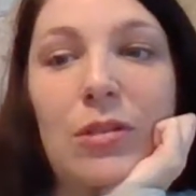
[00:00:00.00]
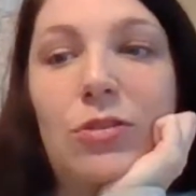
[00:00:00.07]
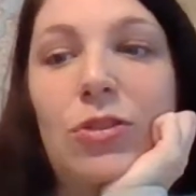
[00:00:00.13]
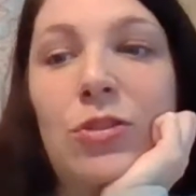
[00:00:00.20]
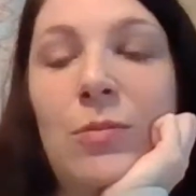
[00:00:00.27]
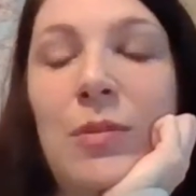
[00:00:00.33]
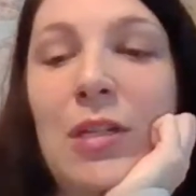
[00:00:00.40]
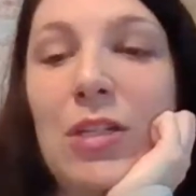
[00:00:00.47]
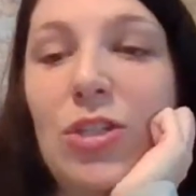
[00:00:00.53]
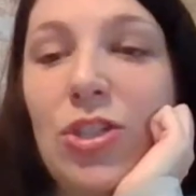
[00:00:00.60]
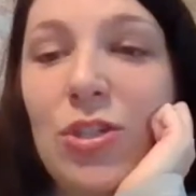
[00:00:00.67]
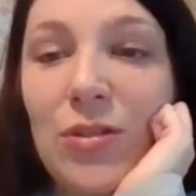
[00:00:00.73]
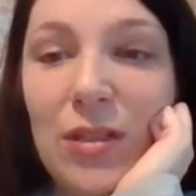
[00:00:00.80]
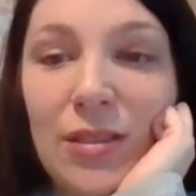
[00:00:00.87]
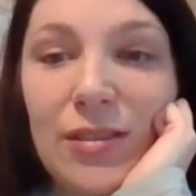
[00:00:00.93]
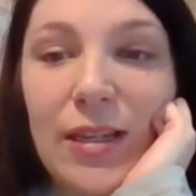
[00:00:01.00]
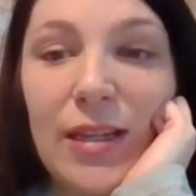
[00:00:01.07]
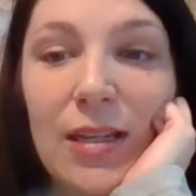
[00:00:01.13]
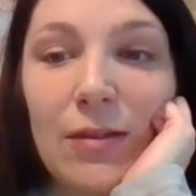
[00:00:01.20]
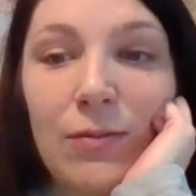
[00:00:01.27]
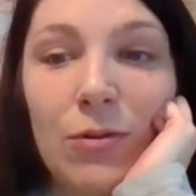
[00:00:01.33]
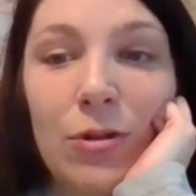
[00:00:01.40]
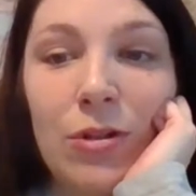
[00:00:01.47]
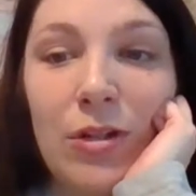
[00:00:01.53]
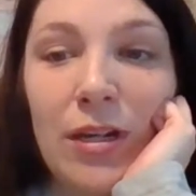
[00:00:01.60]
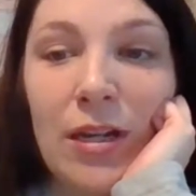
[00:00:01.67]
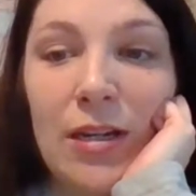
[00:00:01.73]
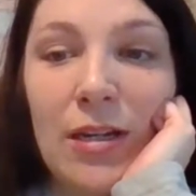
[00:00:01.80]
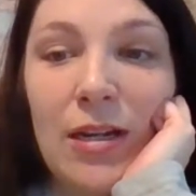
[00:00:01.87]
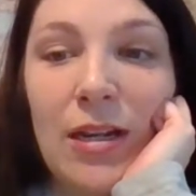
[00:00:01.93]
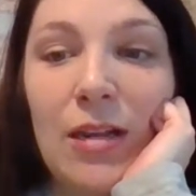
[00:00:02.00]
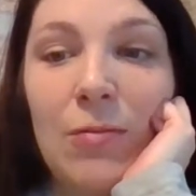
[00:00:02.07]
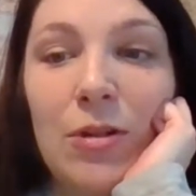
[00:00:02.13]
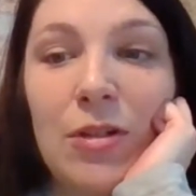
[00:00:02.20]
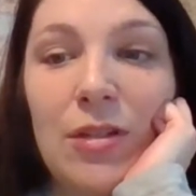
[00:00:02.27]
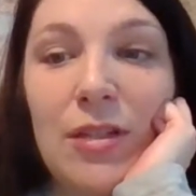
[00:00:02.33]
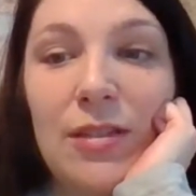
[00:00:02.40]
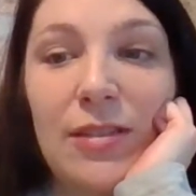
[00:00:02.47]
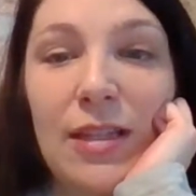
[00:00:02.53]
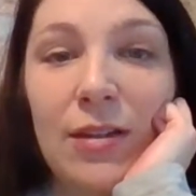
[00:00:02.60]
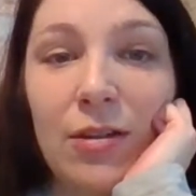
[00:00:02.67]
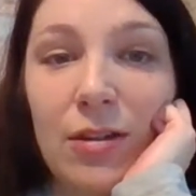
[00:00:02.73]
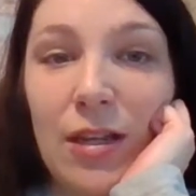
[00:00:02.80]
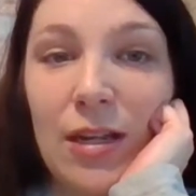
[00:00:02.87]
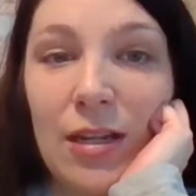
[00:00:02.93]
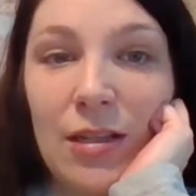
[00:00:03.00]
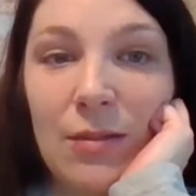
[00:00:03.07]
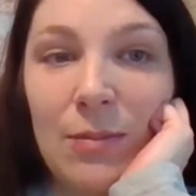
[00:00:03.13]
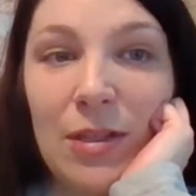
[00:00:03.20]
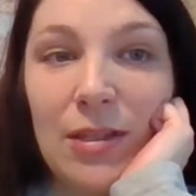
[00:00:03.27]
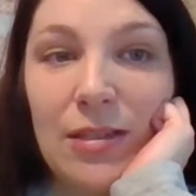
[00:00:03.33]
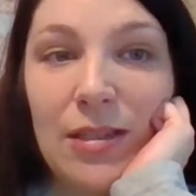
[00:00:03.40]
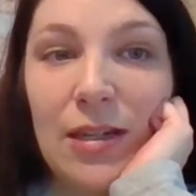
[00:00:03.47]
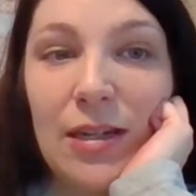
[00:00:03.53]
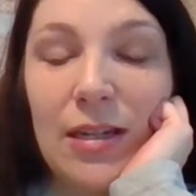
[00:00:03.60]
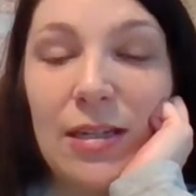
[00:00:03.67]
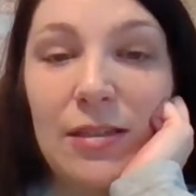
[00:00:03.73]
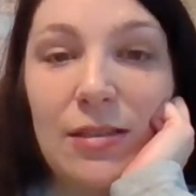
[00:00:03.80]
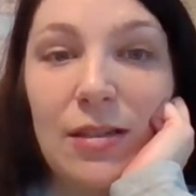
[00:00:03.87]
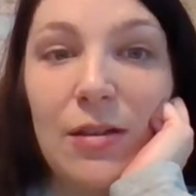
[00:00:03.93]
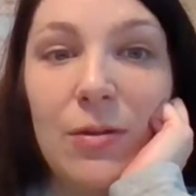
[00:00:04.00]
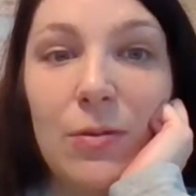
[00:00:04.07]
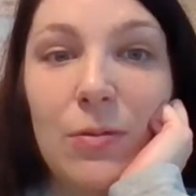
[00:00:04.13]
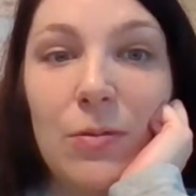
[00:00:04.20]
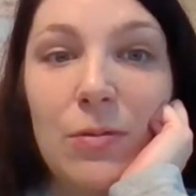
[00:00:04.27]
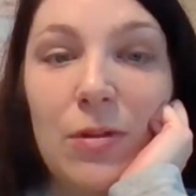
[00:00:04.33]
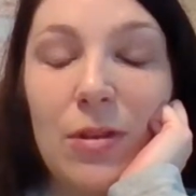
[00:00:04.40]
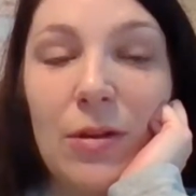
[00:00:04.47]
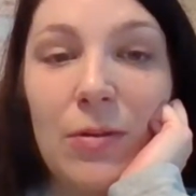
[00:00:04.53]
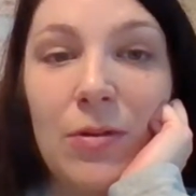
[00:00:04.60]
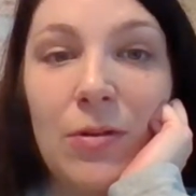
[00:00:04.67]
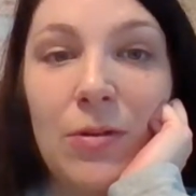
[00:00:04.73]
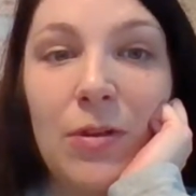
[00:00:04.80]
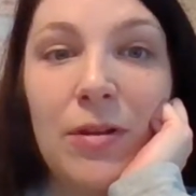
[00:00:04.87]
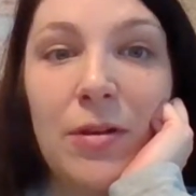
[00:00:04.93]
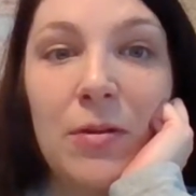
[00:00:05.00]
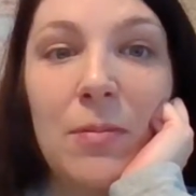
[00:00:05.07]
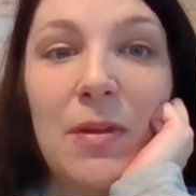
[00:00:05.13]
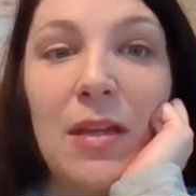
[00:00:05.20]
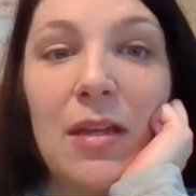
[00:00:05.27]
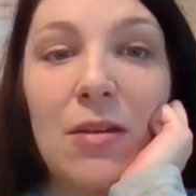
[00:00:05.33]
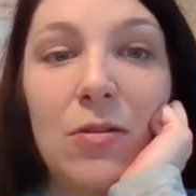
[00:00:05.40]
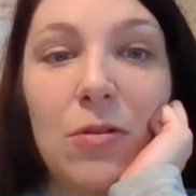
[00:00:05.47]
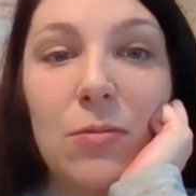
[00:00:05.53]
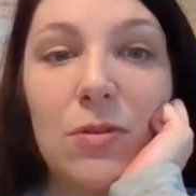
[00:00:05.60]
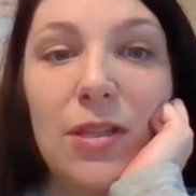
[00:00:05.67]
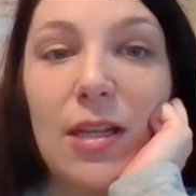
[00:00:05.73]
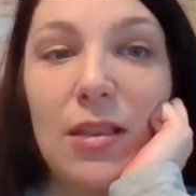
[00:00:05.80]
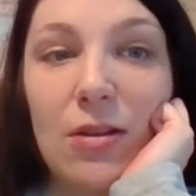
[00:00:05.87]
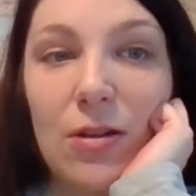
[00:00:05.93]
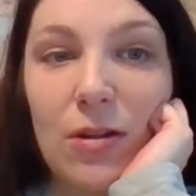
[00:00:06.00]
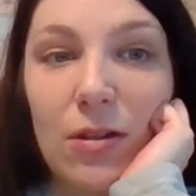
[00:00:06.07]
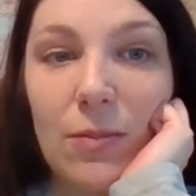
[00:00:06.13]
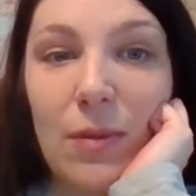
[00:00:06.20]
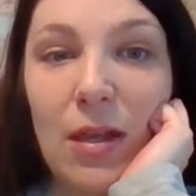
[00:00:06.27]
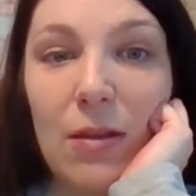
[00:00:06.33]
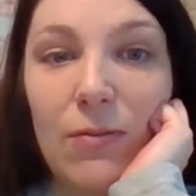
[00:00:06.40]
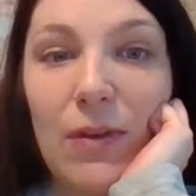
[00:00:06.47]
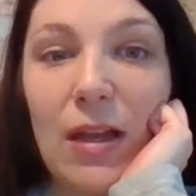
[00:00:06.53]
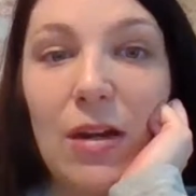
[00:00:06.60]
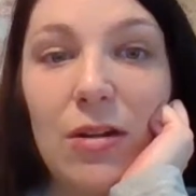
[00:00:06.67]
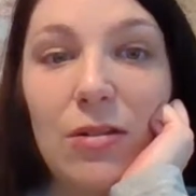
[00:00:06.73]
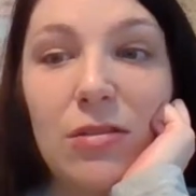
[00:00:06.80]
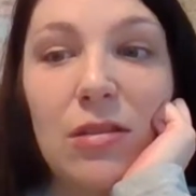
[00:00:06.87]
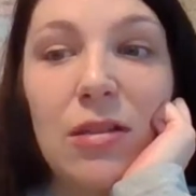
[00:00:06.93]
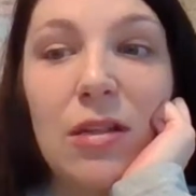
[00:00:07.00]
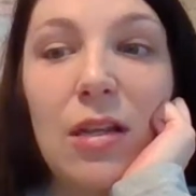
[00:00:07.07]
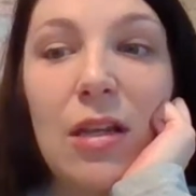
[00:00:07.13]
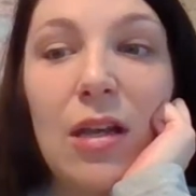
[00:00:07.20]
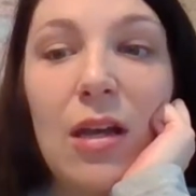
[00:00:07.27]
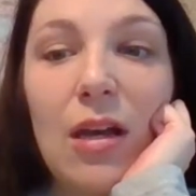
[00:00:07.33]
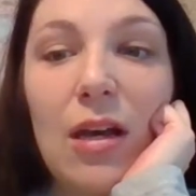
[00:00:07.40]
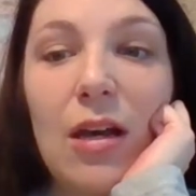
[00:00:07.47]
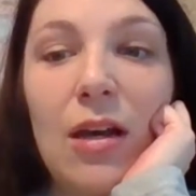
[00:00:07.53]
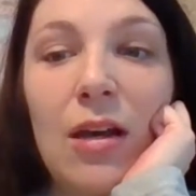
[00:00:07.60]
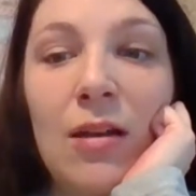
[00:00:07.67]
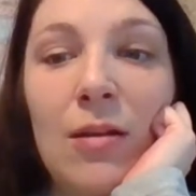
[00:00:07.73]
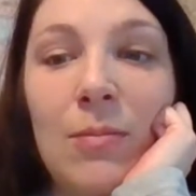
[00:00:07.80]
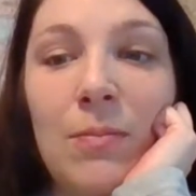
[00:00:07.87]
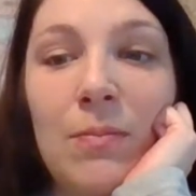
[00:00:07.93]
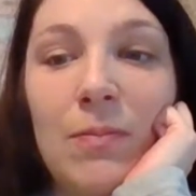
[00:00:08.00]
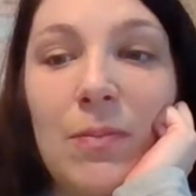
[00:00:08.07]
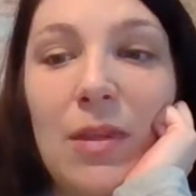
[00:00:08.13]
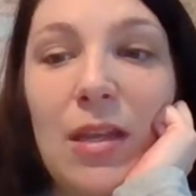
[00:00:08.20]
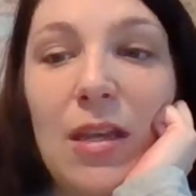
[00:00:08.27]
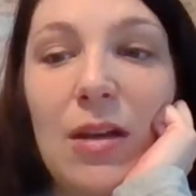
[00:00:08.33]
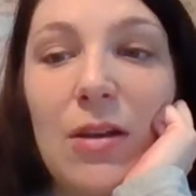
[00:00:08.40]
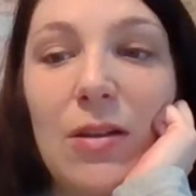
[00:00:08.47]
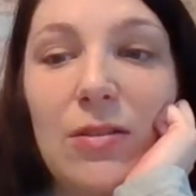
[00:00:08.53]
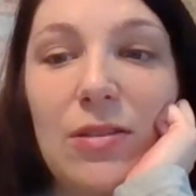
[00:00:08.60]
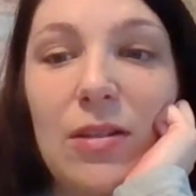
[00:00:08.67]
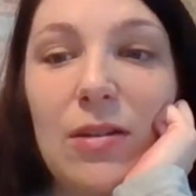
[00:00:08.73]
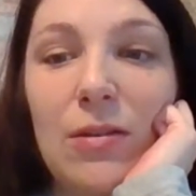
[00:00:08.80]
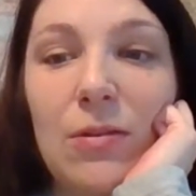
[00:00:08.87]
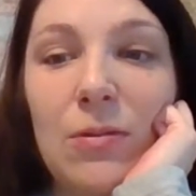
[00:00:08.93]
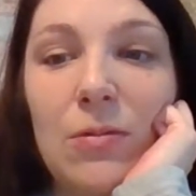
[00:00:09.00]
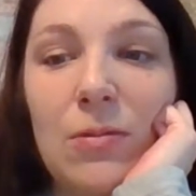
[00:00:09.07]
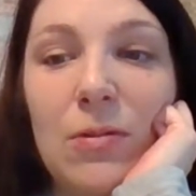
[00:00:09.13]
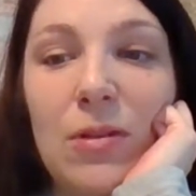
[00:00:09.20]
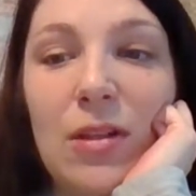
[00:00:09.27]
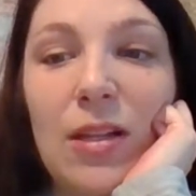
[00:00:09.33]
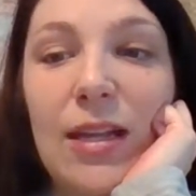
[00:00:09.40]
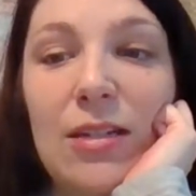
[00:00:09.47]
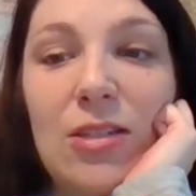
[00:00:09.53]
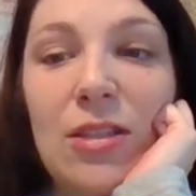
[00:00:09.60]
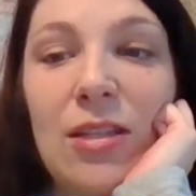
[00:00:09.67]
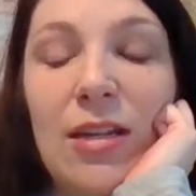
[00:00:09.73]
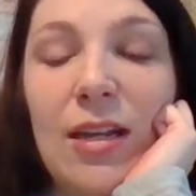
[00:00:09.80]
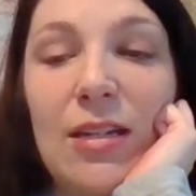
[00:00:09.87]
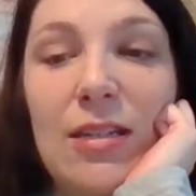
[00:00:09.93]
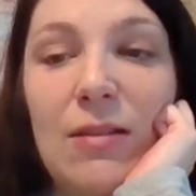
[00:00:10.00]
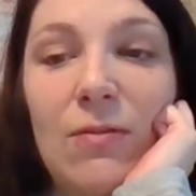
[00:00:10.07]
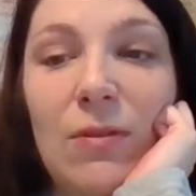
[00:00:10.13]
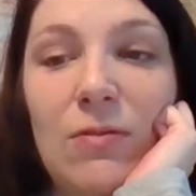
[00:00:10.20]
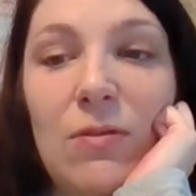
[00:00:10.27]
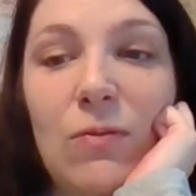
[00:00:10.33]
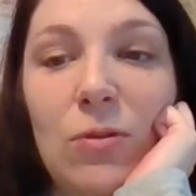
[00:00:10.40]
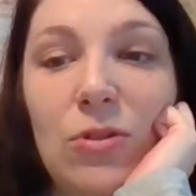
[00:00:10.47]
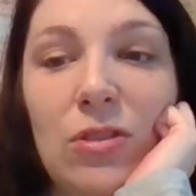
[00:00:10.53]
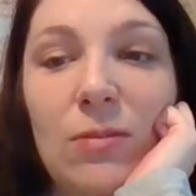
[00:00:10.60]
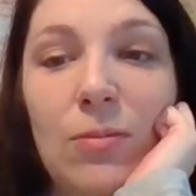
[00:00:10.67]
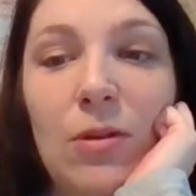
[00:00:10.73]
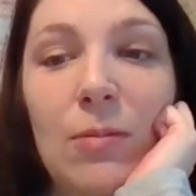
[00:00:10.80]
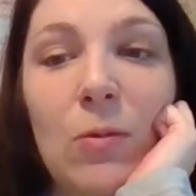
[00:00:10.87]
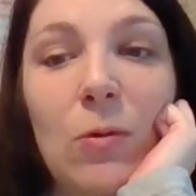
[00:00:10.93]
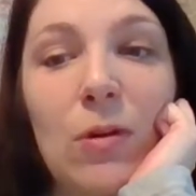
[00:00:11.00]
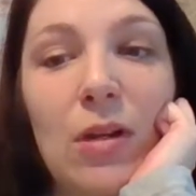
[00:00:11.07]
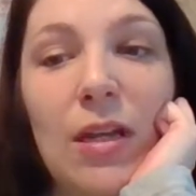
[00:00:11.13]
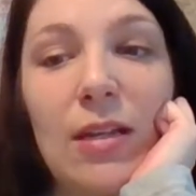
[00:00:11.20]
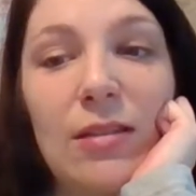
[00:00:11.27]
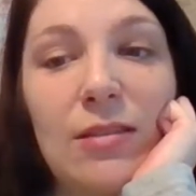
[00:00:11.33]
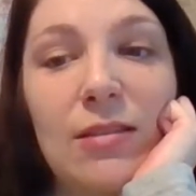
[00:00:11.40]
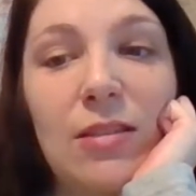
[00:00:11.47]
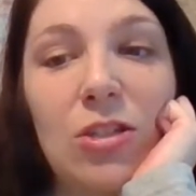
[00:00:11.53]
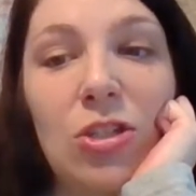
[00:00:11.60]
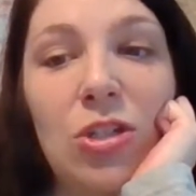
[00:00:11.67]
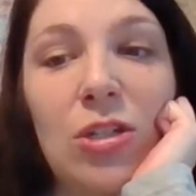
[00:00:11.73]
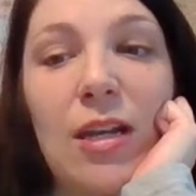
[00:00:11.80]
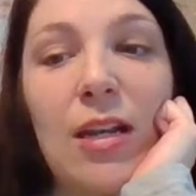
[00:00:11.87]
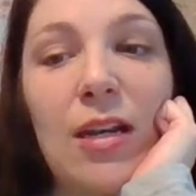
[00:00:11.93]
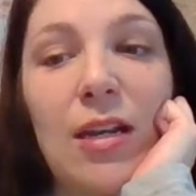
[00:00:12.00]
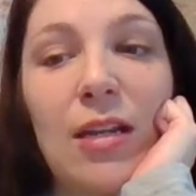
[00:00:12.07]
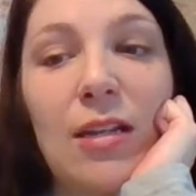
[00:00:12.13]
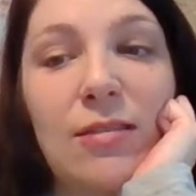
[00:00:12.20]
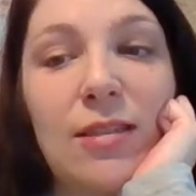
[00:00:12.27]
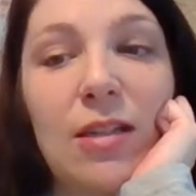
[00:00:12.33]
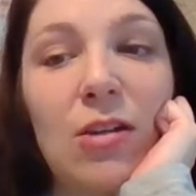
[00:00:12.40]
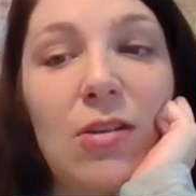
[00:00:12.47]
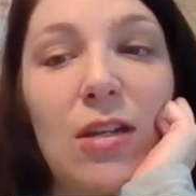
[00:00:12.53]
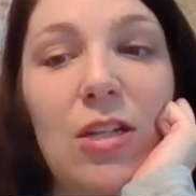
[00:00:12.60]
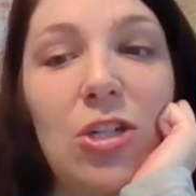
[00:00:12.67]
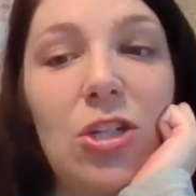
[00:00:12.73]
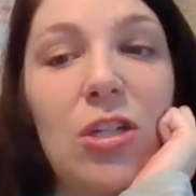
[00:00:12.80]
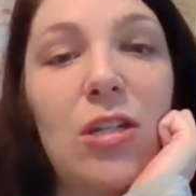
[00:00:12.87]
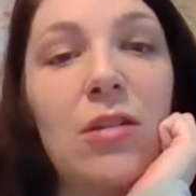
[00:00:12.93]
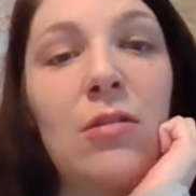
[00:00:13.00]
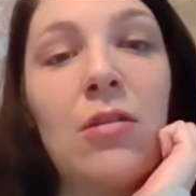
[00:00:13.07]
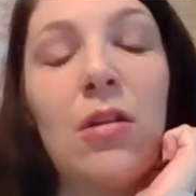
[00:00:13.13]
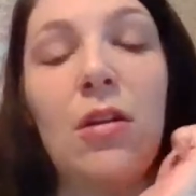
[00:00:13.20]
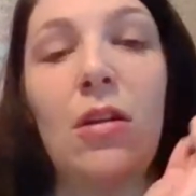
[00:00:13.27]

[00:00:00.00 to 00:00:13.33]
Truman issued Executive Order 9981 desegregating the military, so there would no longer be groups like Harlem Hellfighters. It also led to the 1954 Supreme Court case decision ending segregation.